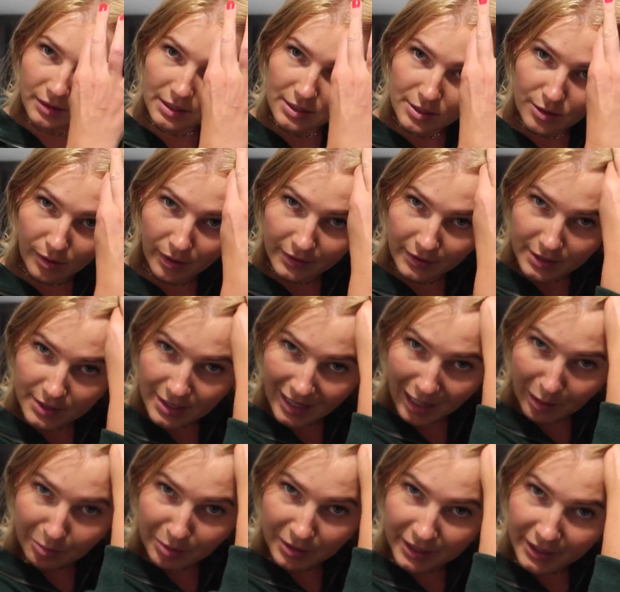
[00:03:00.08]
So on the
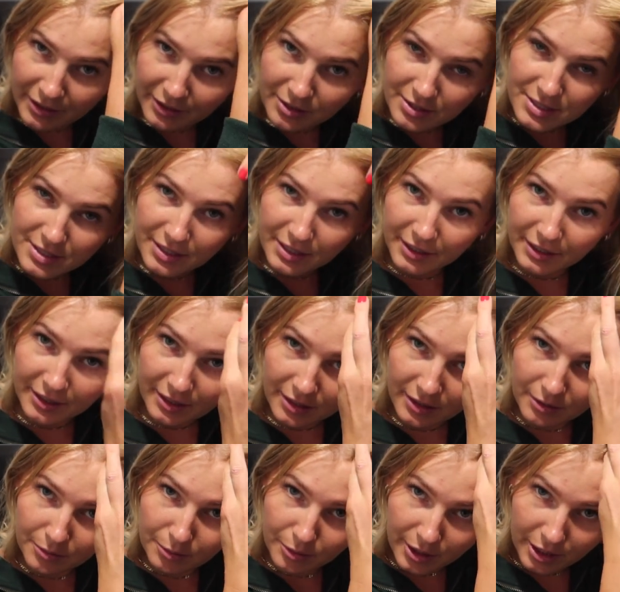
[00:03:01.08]
top layers
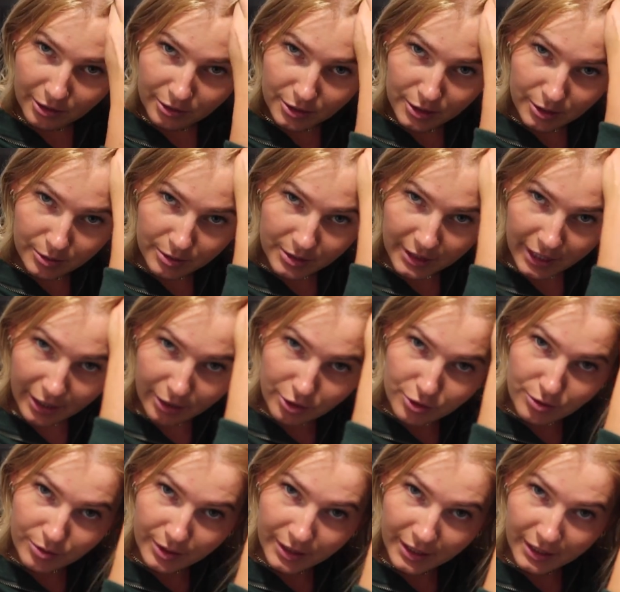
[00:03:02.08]
here, what I'll do is
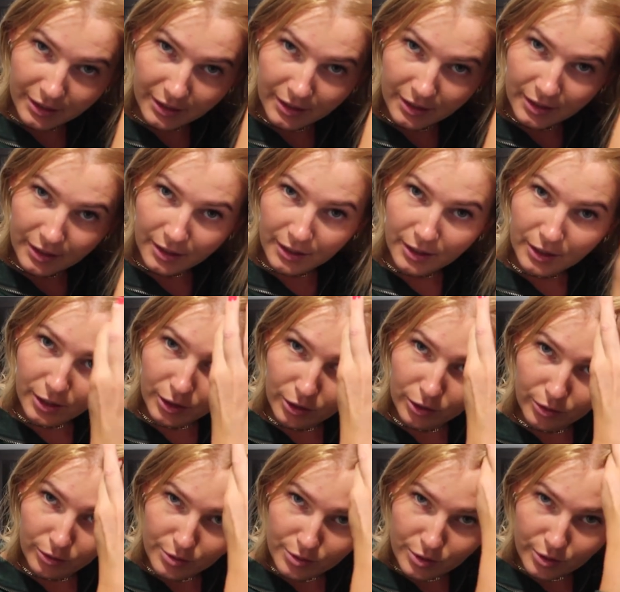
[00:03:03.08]
actually
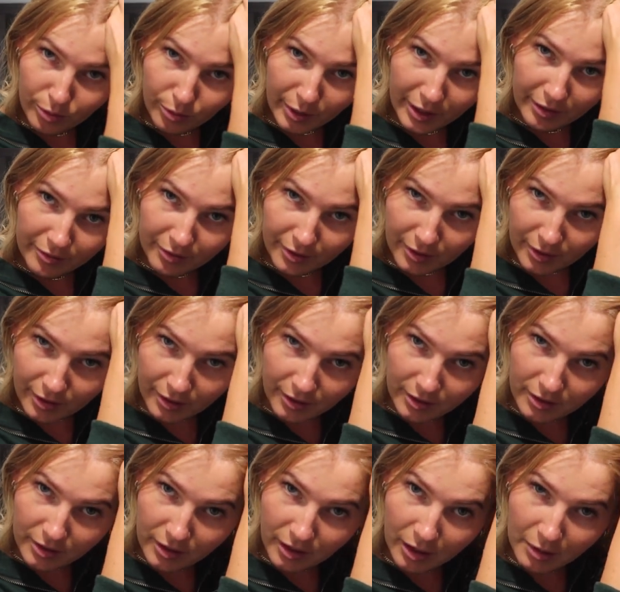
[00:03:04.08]
use the
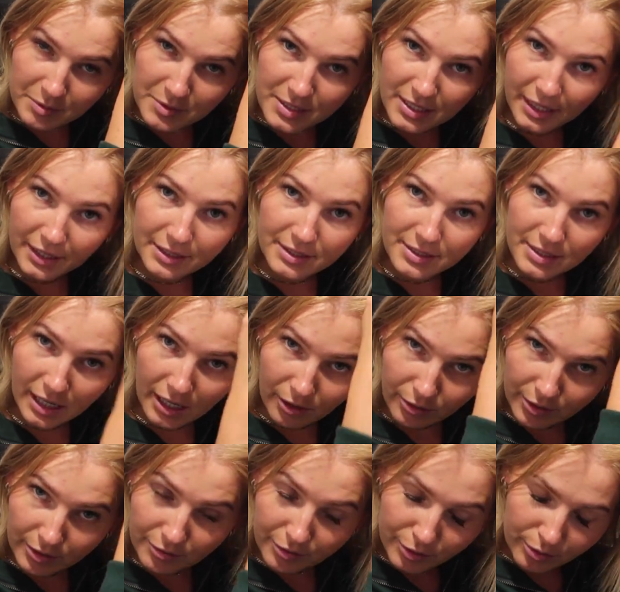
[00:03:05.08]
waver upside
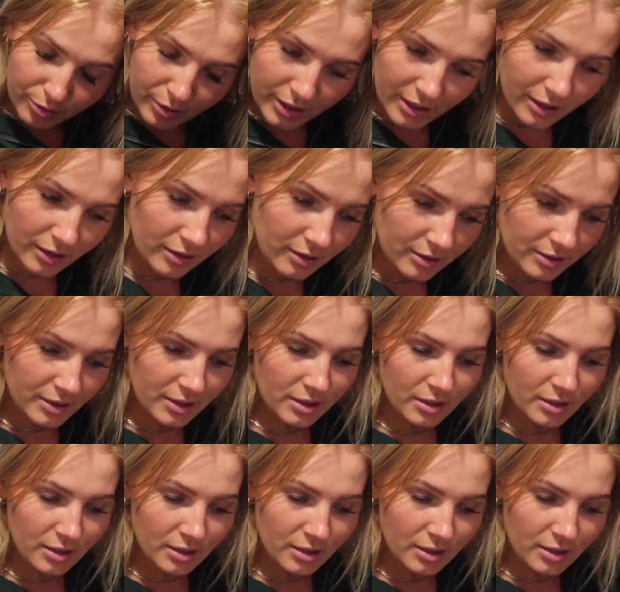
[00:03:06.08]
down, if you will.